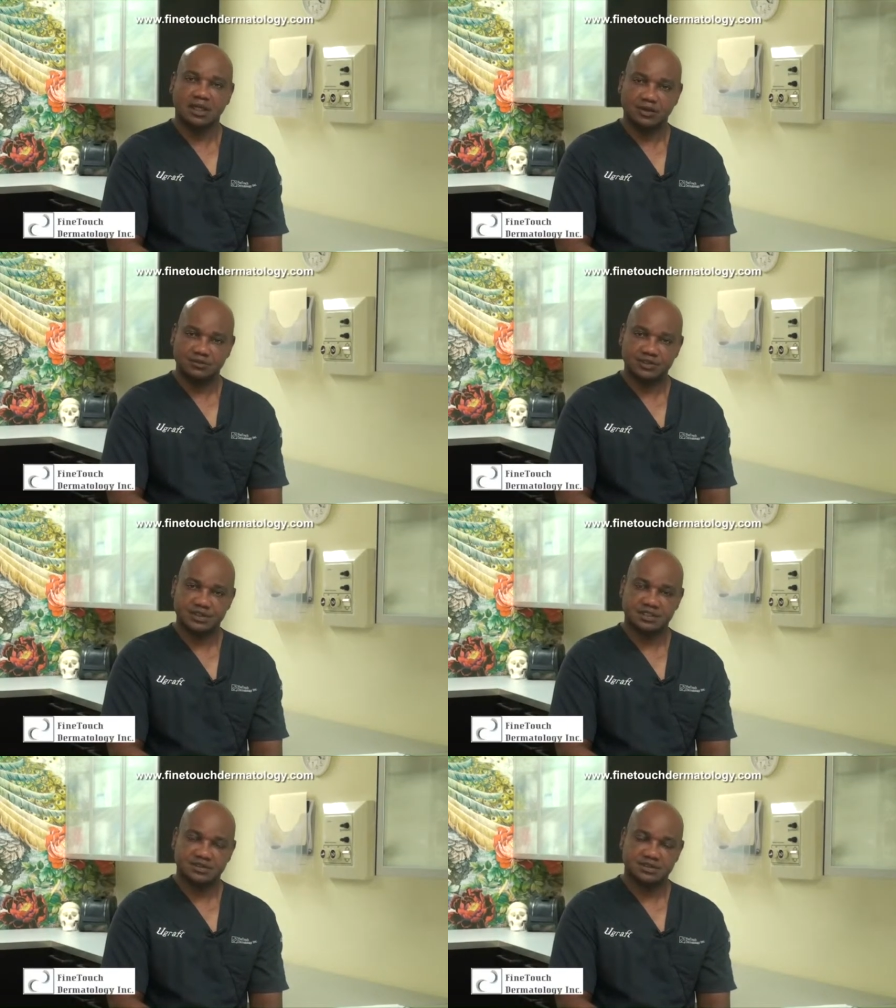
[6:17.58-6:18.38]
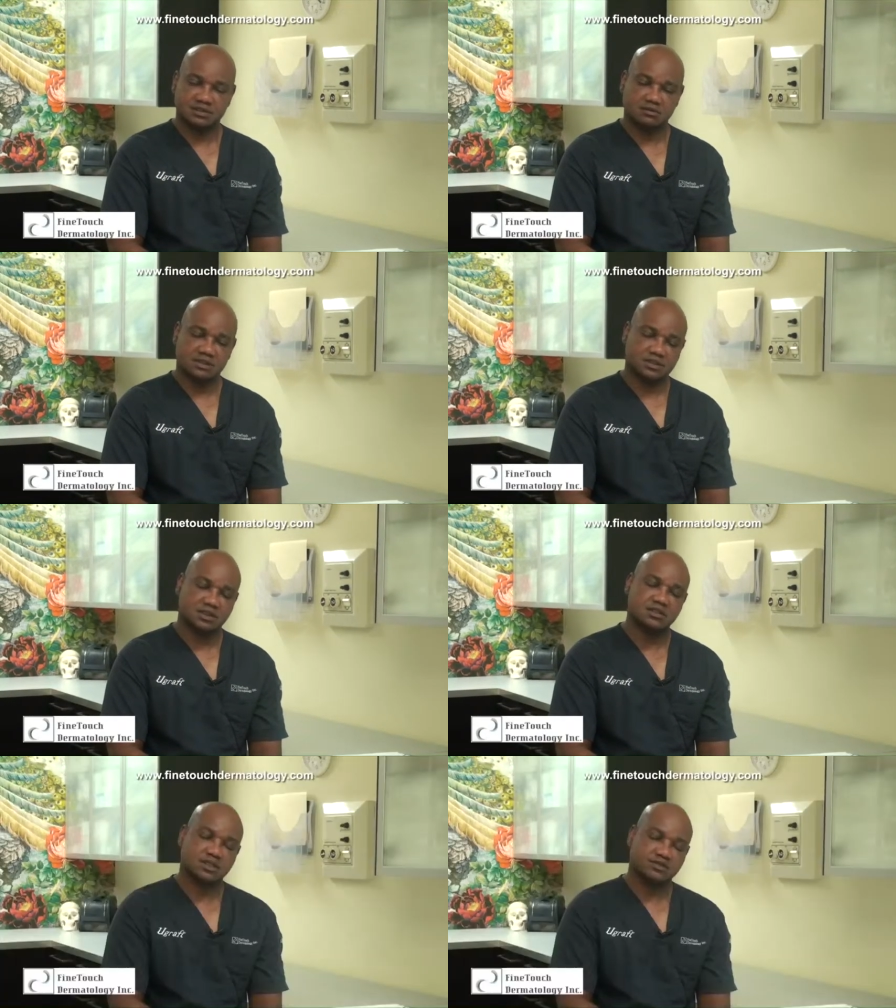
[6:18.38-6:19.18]
I hope this answers your
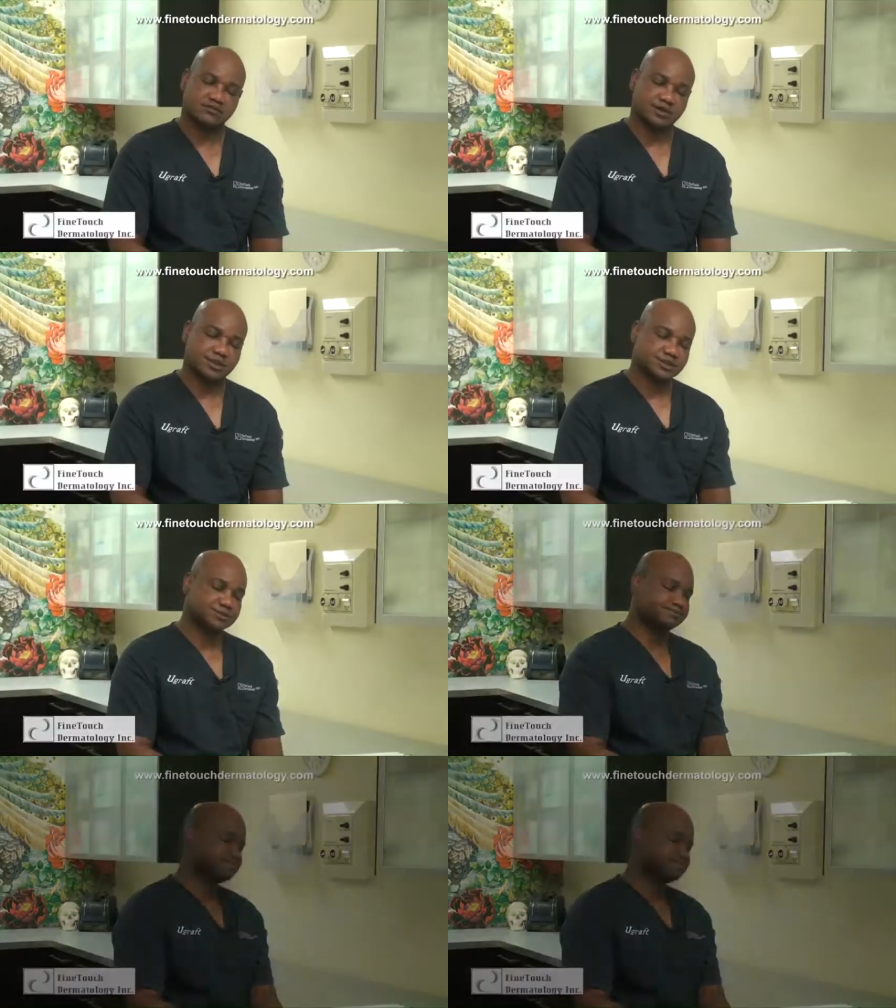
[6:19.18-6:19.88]
question. Thank you very much.